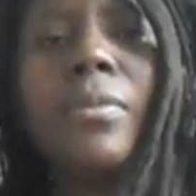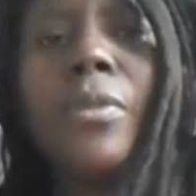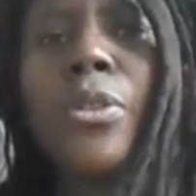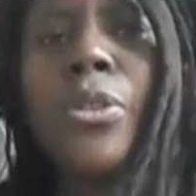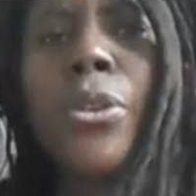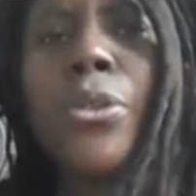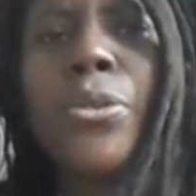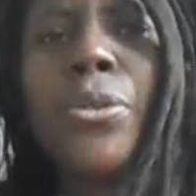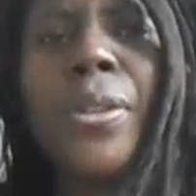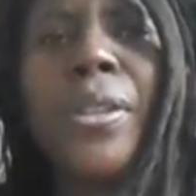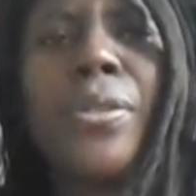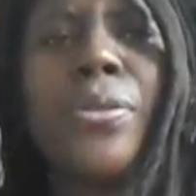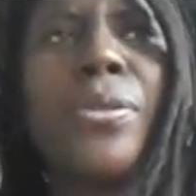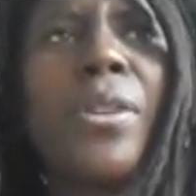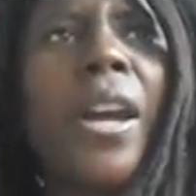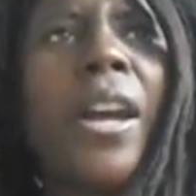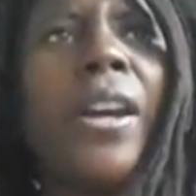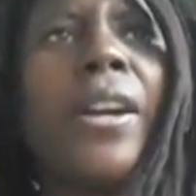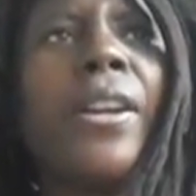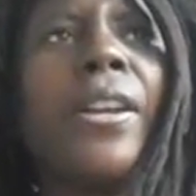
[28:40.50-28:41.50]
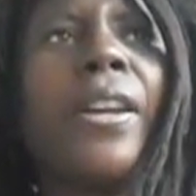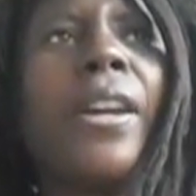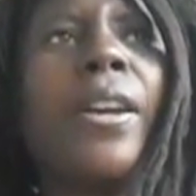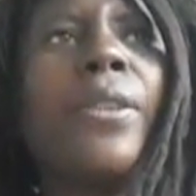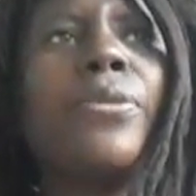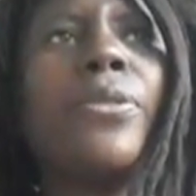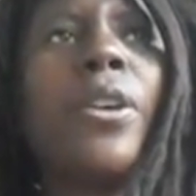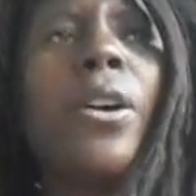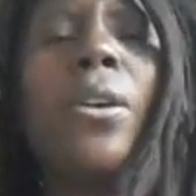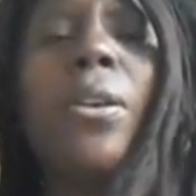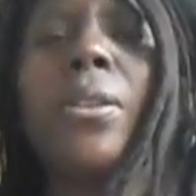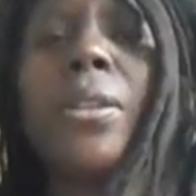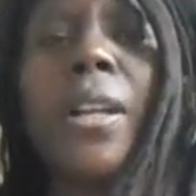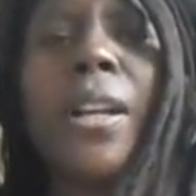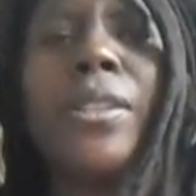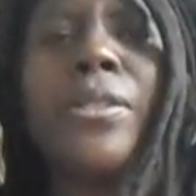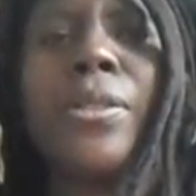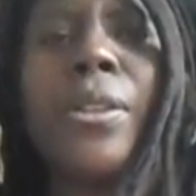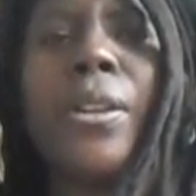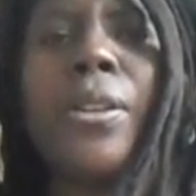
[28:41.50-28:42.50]
social anxiety. I have all
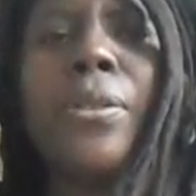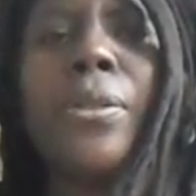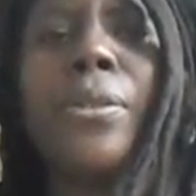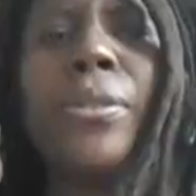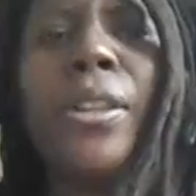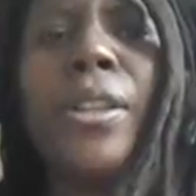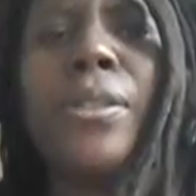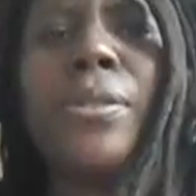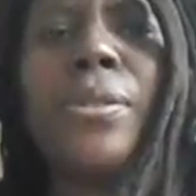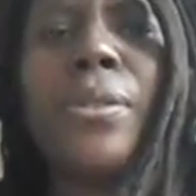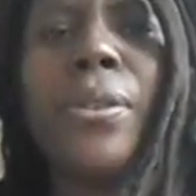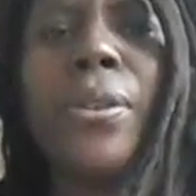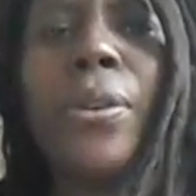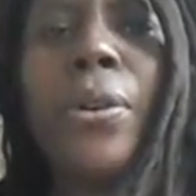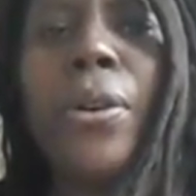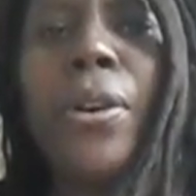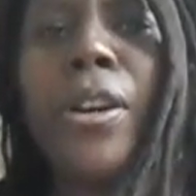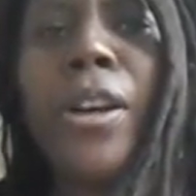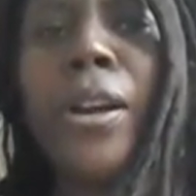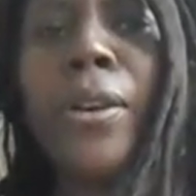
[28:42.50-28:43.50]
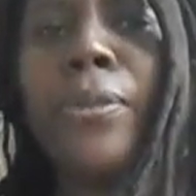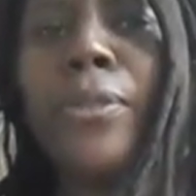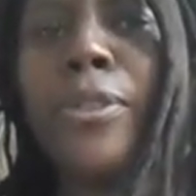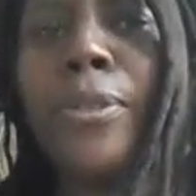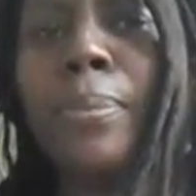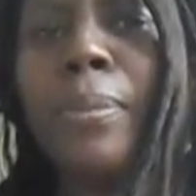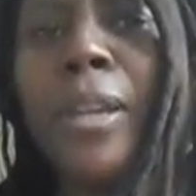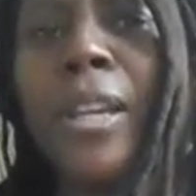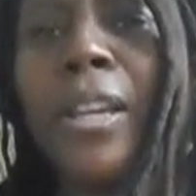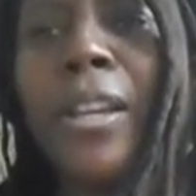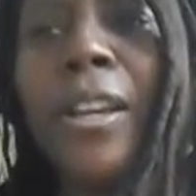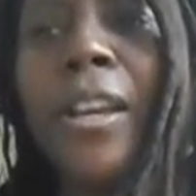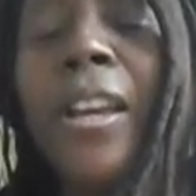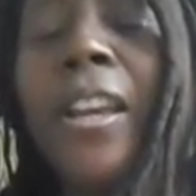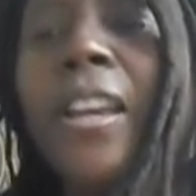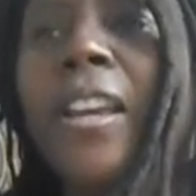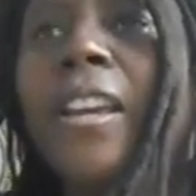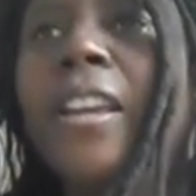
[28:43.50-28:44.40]
kinds of other things that are going on with me.